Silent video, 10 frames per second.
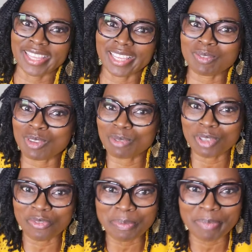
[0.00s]
It was
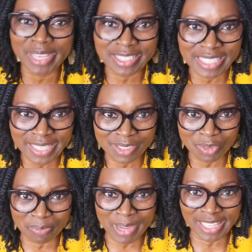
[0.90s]
one of the best days
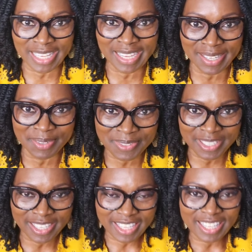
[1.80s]
of my life.
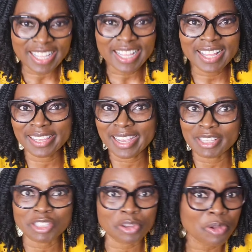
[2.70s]
Hi
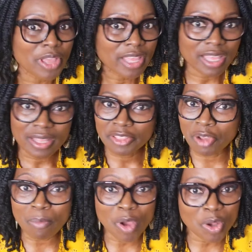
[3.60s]
guys, so
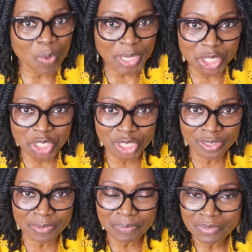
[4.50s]
no more
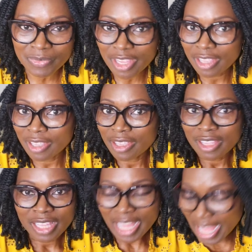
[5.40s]
question.
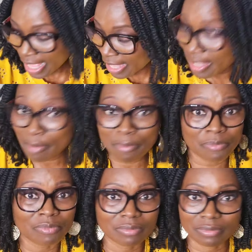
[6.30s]
I'm